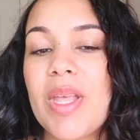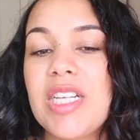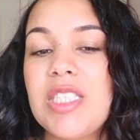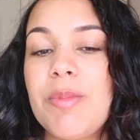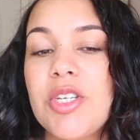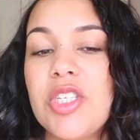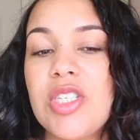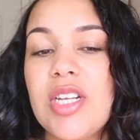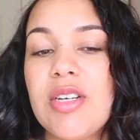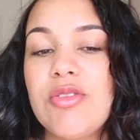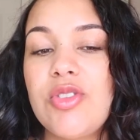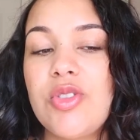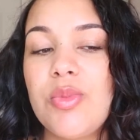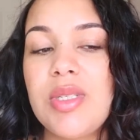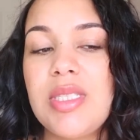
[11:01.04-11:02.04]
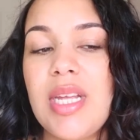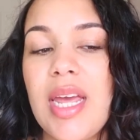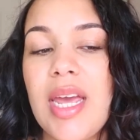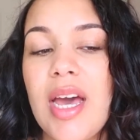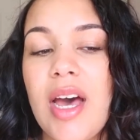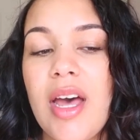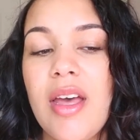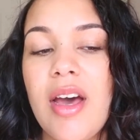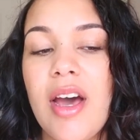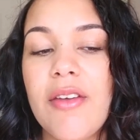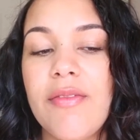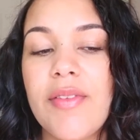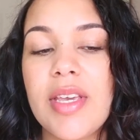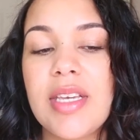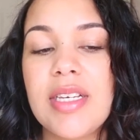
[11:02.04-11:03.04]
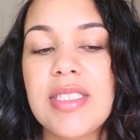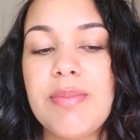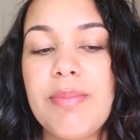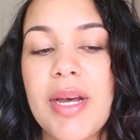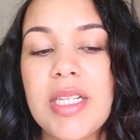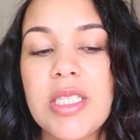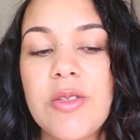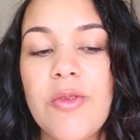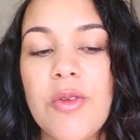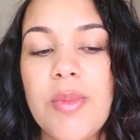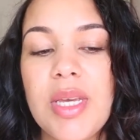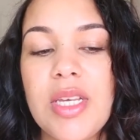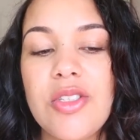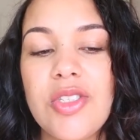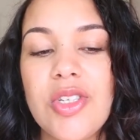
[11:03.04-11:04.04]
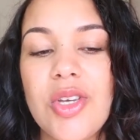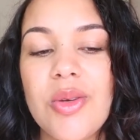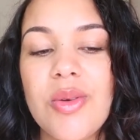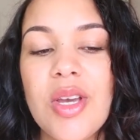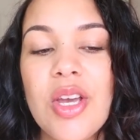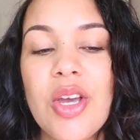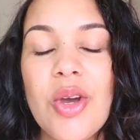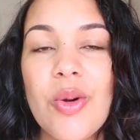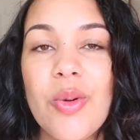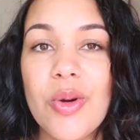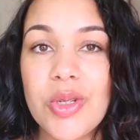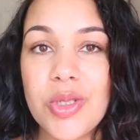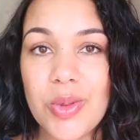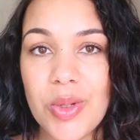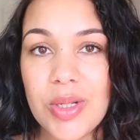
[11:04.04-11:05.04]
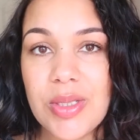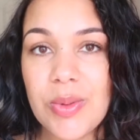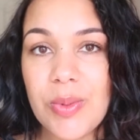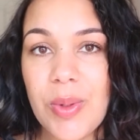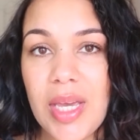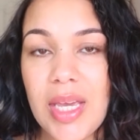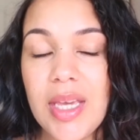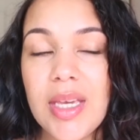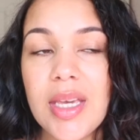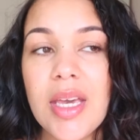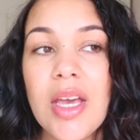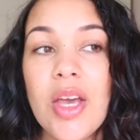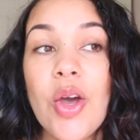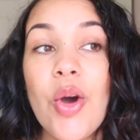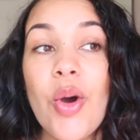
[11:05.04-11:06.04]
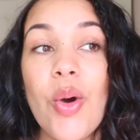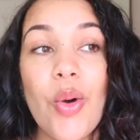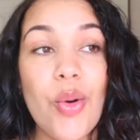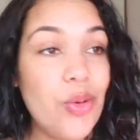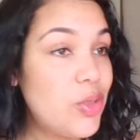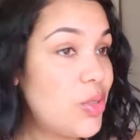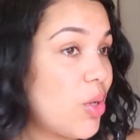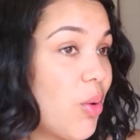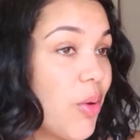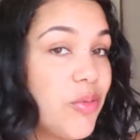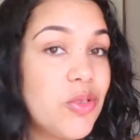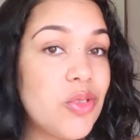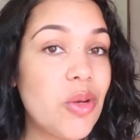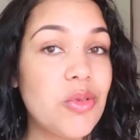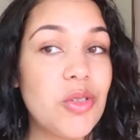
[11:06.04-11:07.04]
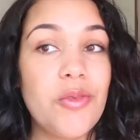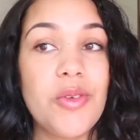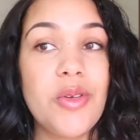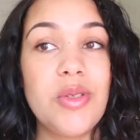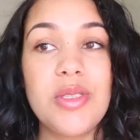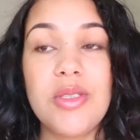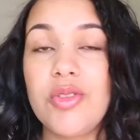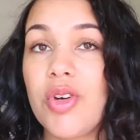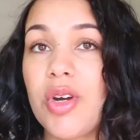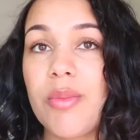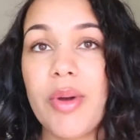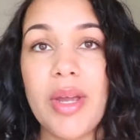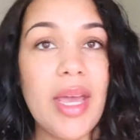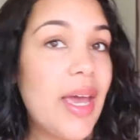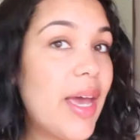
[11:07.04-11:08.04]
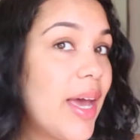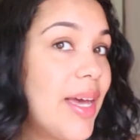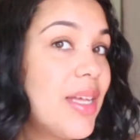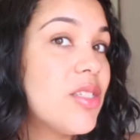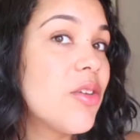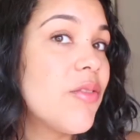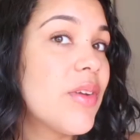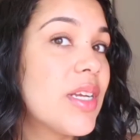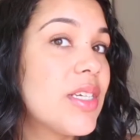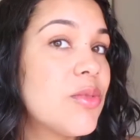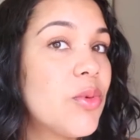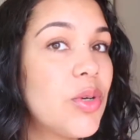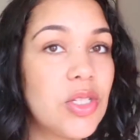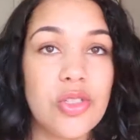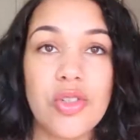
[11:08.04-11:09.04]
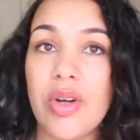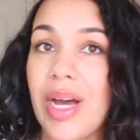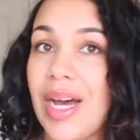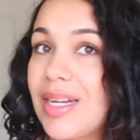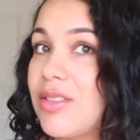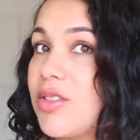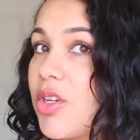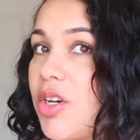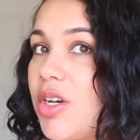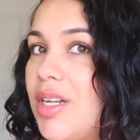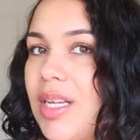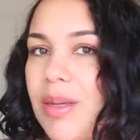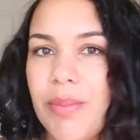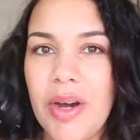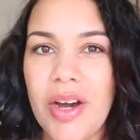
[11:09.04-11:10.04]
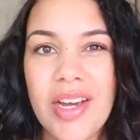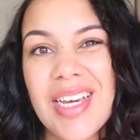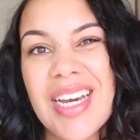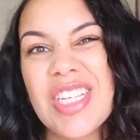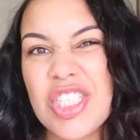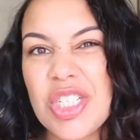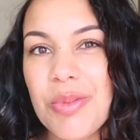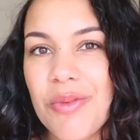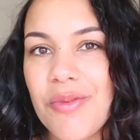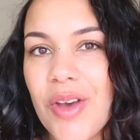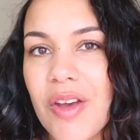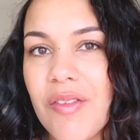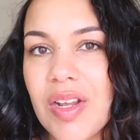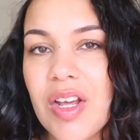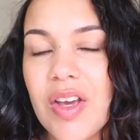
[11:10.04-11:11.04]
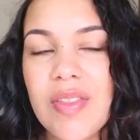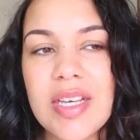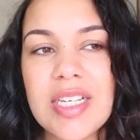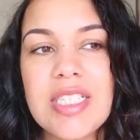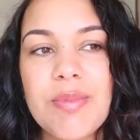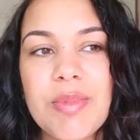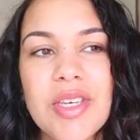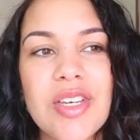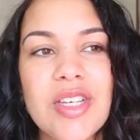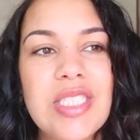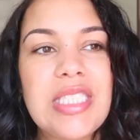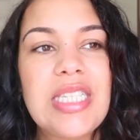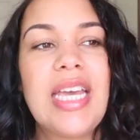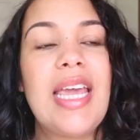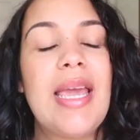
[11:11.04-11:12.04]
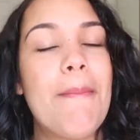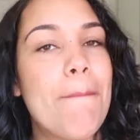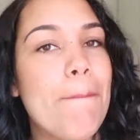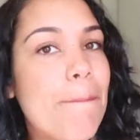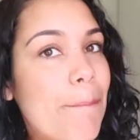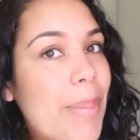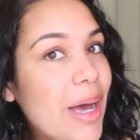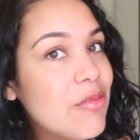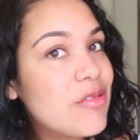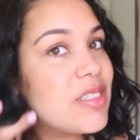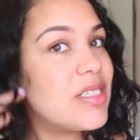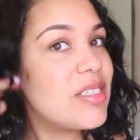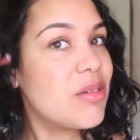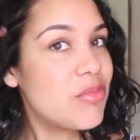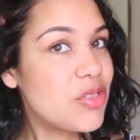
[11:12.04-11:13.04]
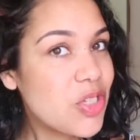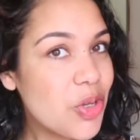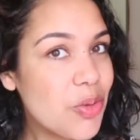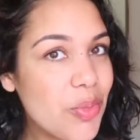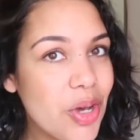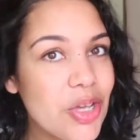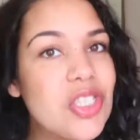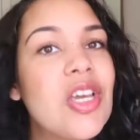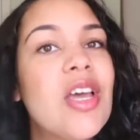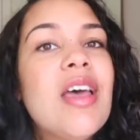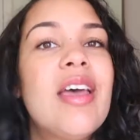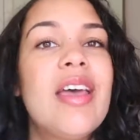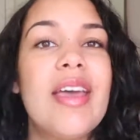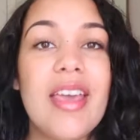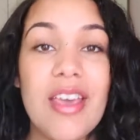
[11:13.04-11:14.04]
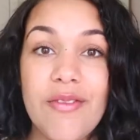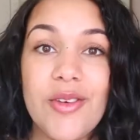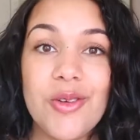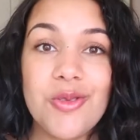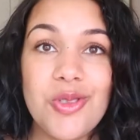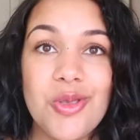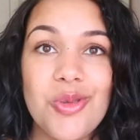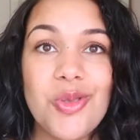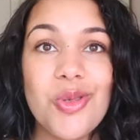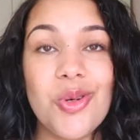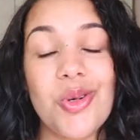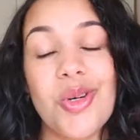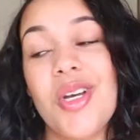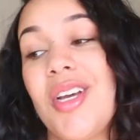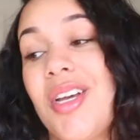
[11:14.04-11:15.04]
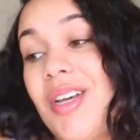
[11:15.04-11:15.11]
especially now summer's here, I think it's best for me to wash twice a week. Also, I've stopped diffuse drying my hair, so I think that's why it's not as curly, but I actually prefer it like this because it bounces up so much it feels too short